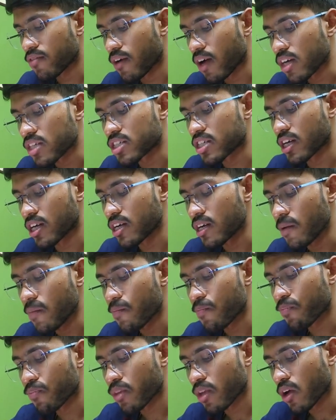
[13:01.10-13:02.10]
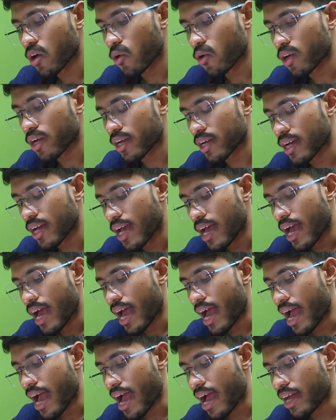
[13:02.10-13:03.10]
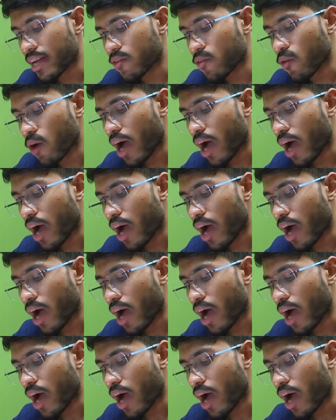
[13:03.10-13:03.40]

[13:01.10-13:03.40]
function. Okay. And